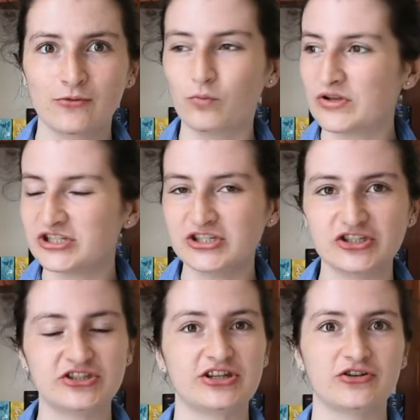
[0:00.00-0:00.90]
which is
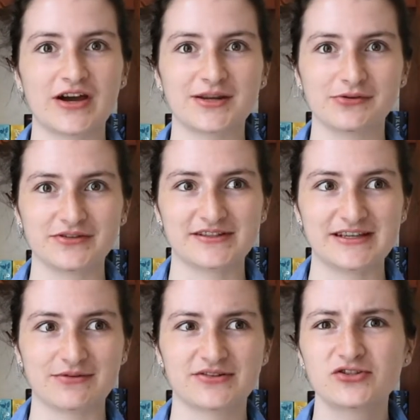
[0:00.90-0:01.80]
just incredible to see,
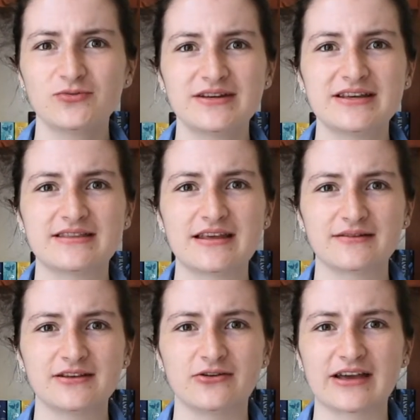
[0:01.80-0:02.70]
because so many
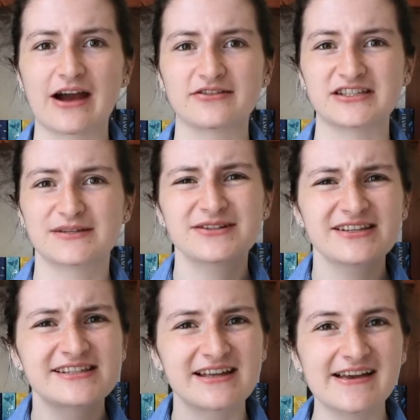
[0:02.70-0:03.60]
characters,
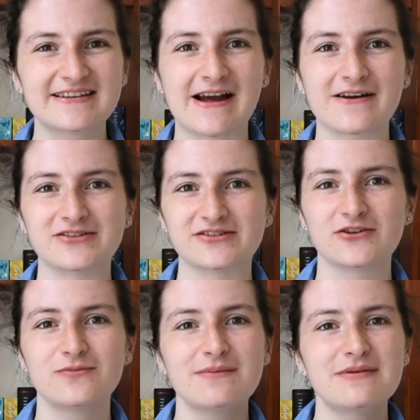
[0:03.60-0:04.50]
especially side characters,
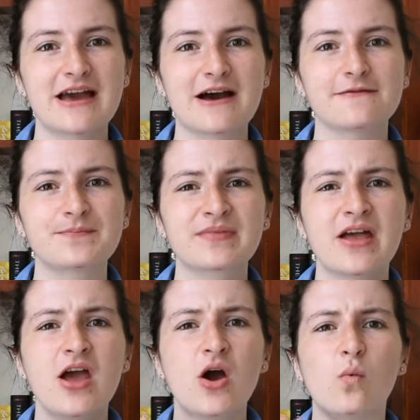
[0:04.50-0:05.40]
they'll maybe have
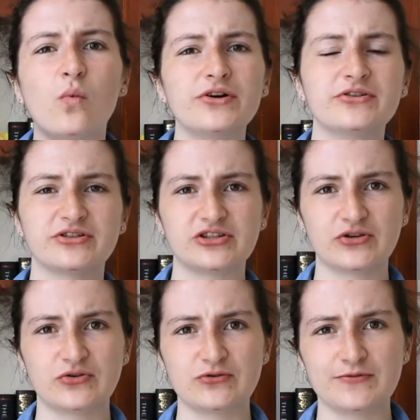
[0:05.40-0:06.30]
one or
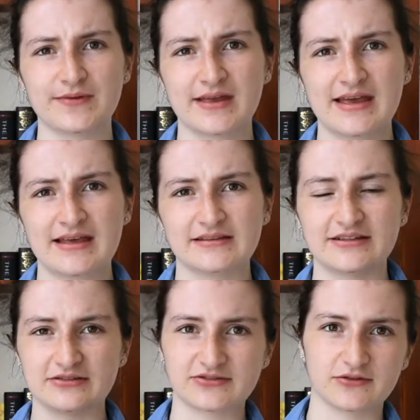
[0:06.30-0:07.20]
two
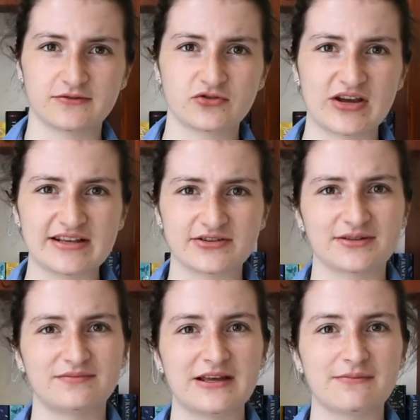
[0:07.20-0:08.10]
little sort of traits or
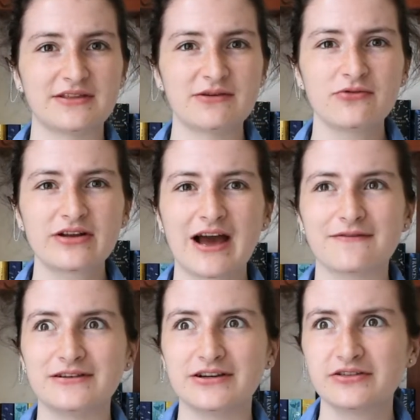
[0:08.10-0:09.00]
something, but they won't have
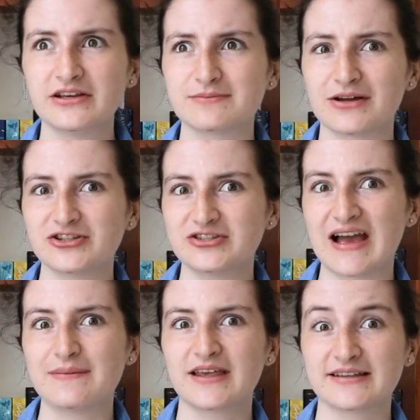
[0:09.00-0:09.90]
nearly as much
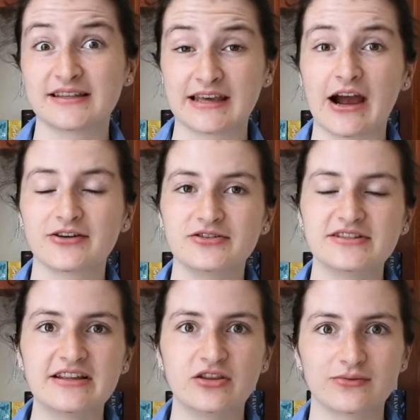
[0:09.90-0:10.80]
depth as the characters
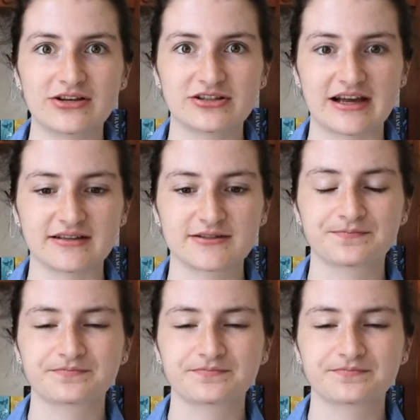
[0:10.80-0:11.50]
in the Witchlands.